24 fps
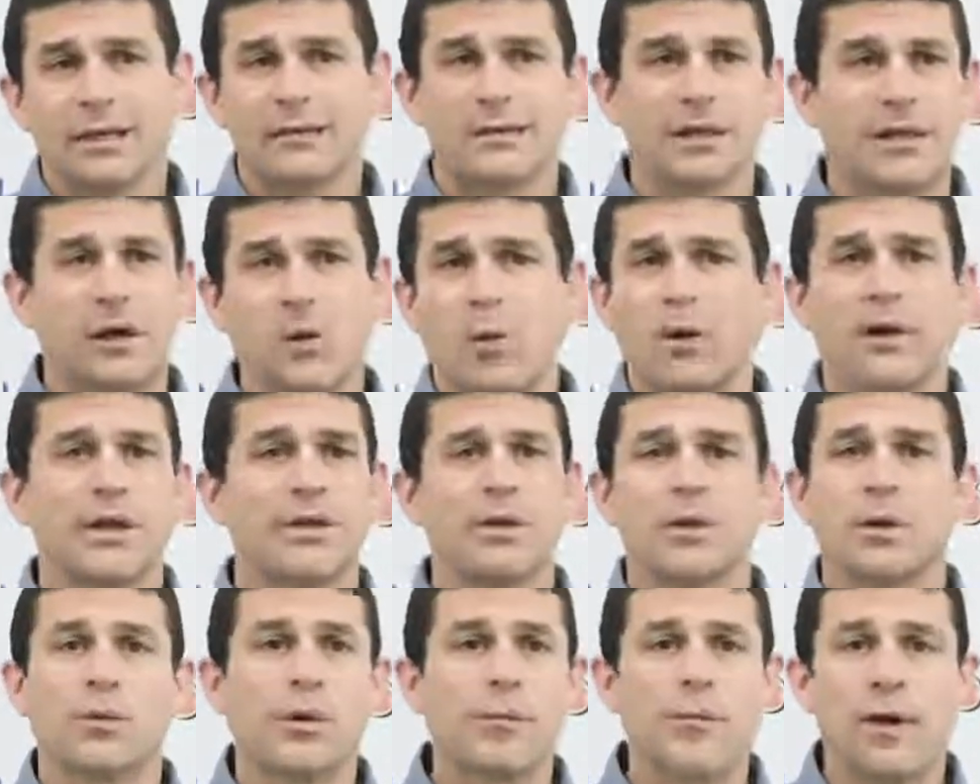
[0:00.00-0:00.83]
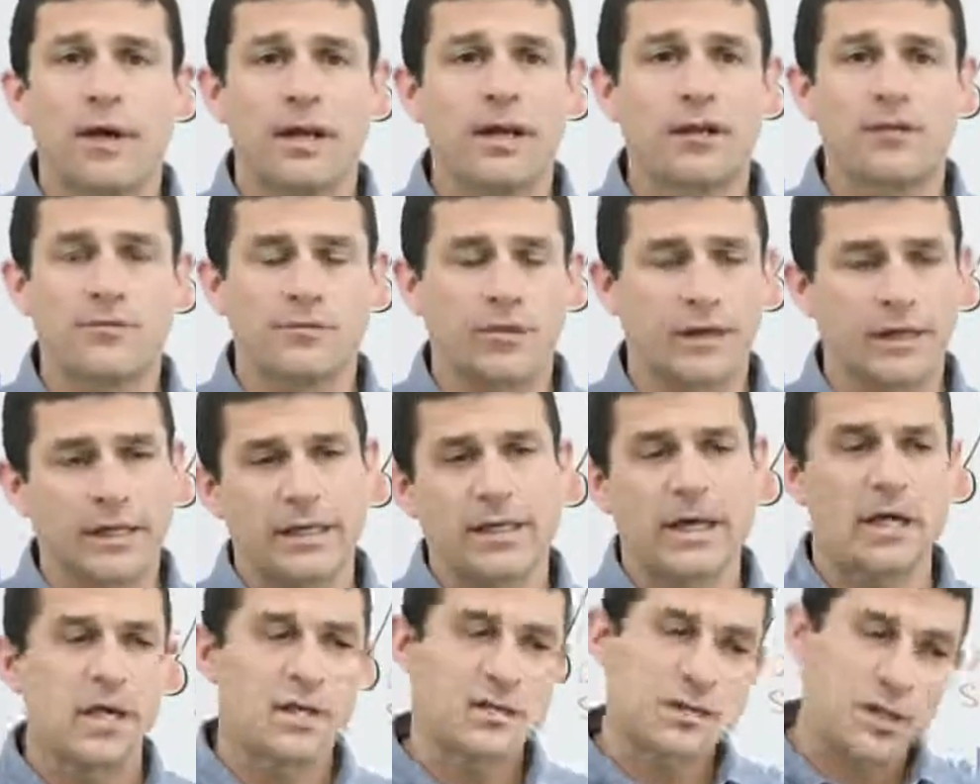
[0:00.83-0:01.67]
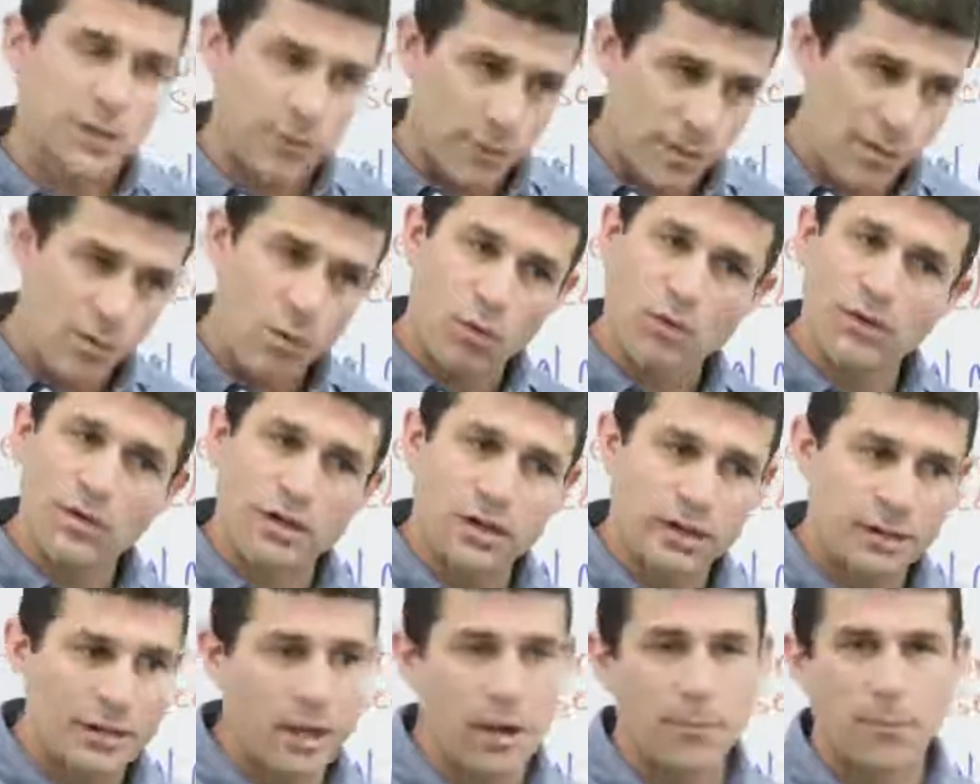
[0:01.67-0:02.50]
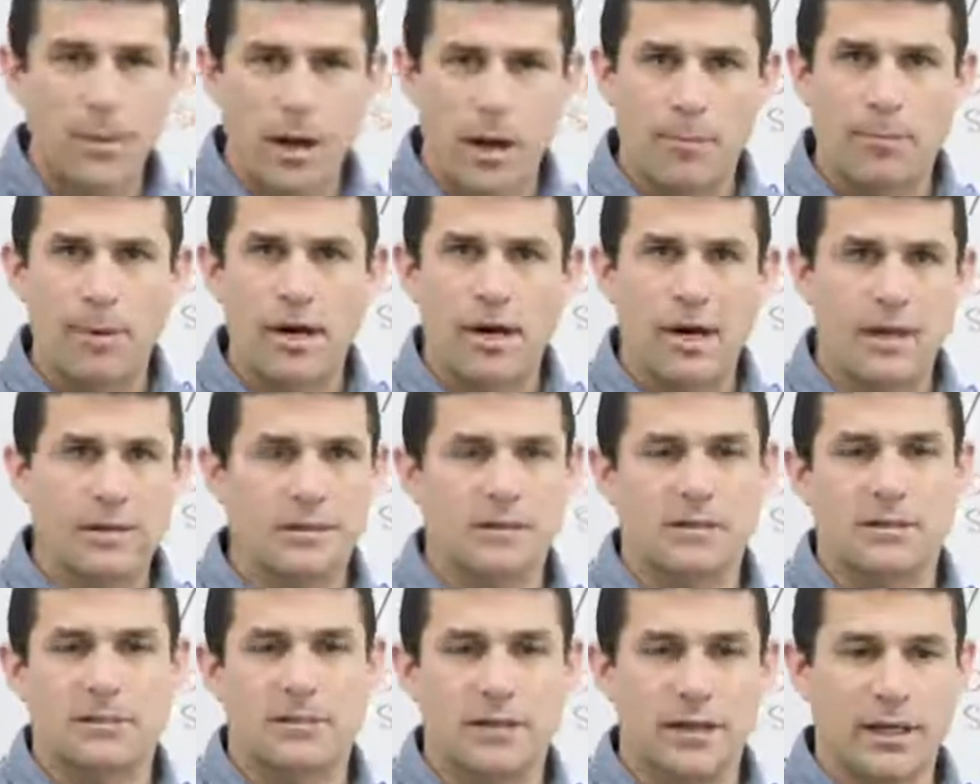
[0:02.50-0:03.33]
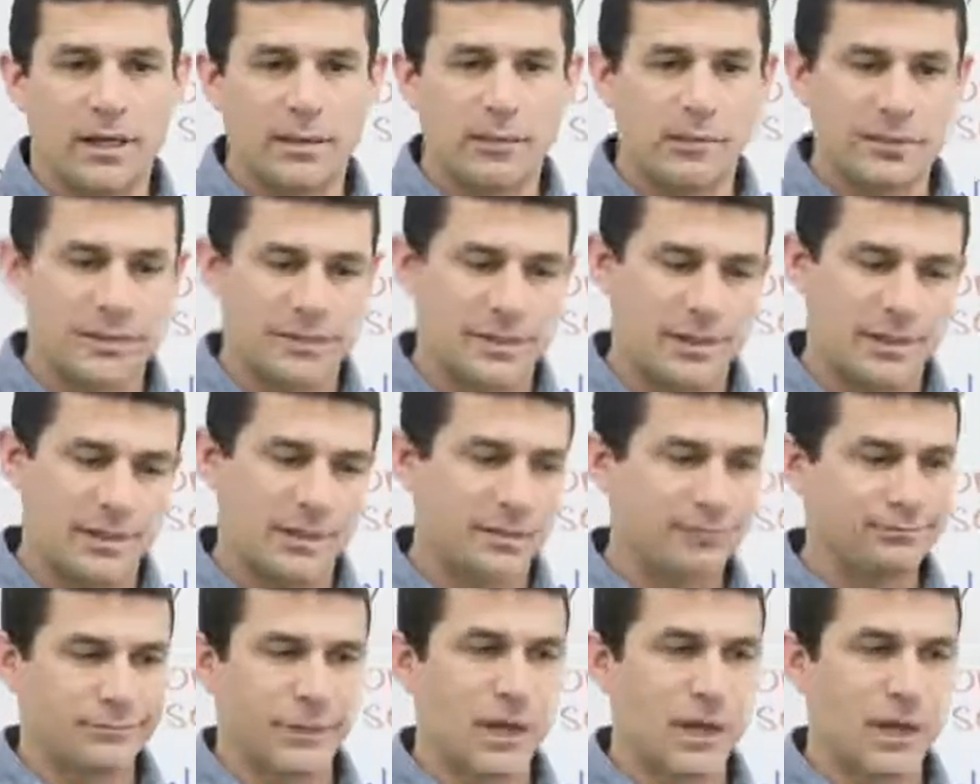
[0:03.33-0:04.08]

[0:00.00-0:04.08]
They don't want to do it repetitively, so they record a bot to be able to